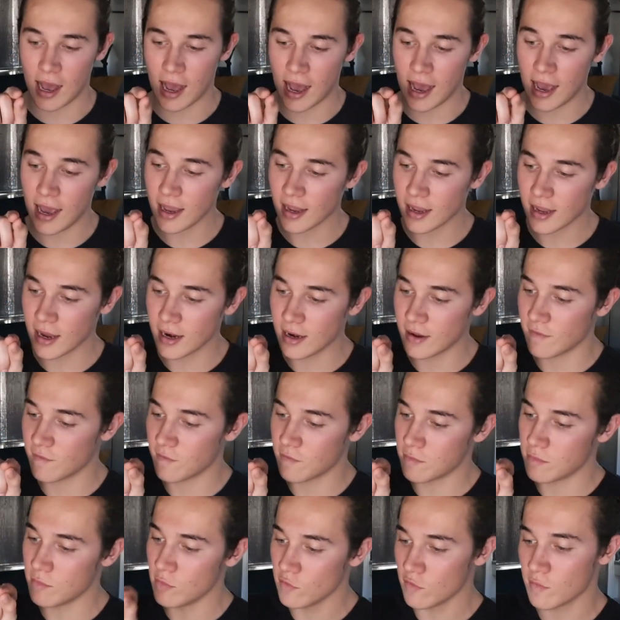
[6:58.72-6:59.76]
I kind of
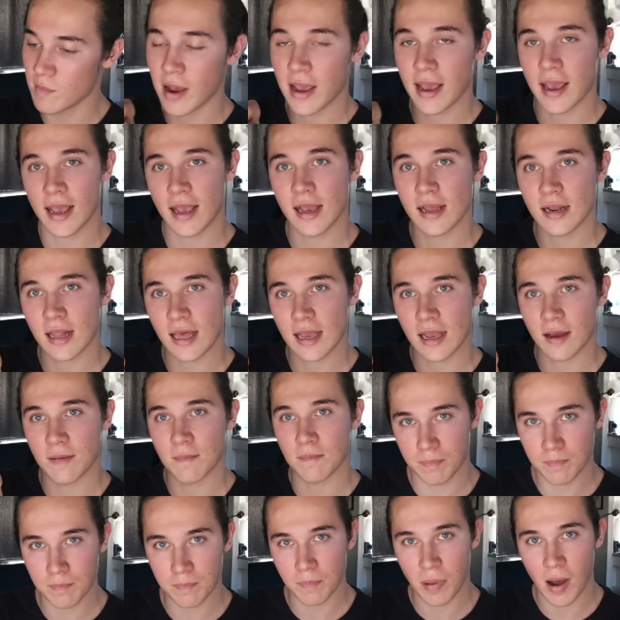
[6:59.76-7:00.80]
move my hand like
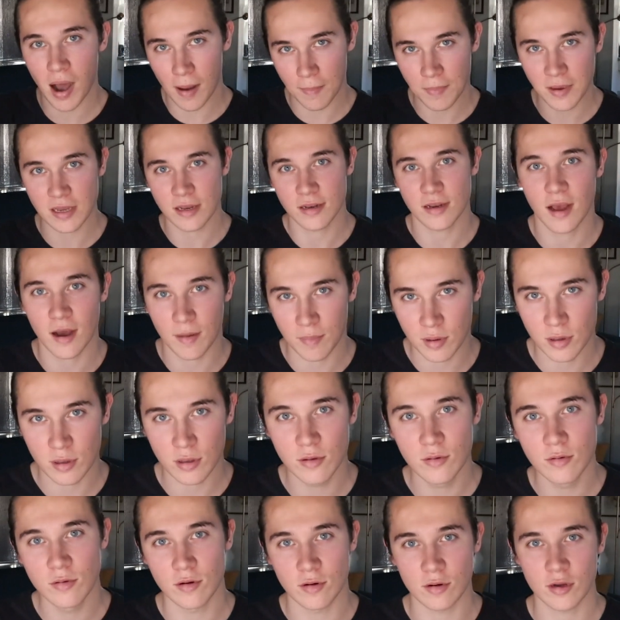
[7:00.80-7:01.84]
I'm popping a
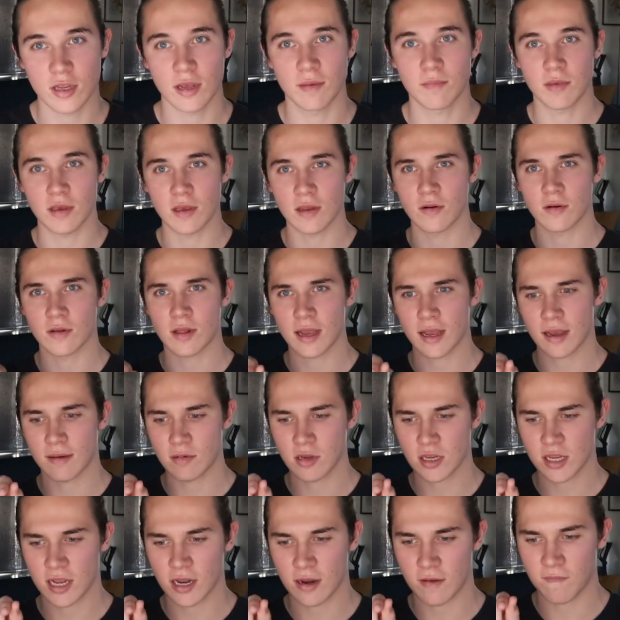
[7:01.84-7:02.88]
balloon or something, or like I'm
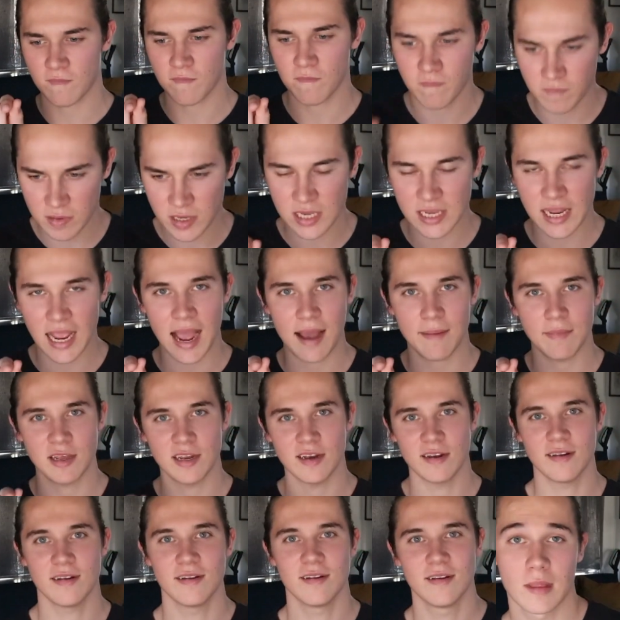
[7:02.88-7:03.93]
just kind of
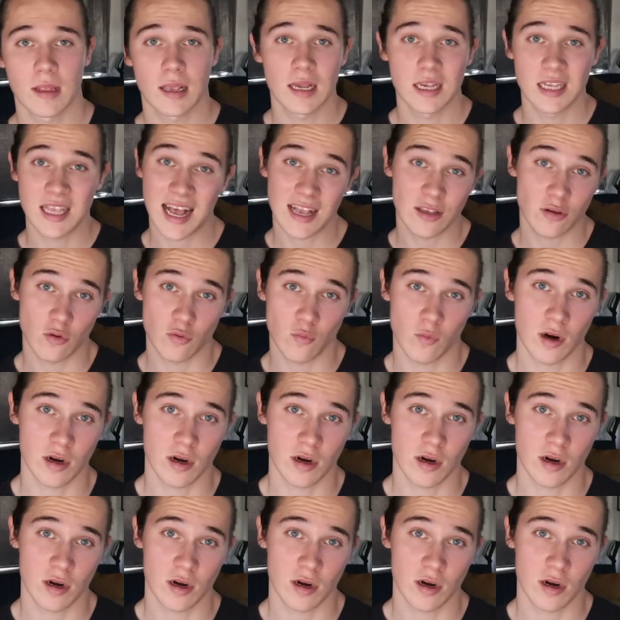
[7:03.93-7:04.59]
stabbing, because that's what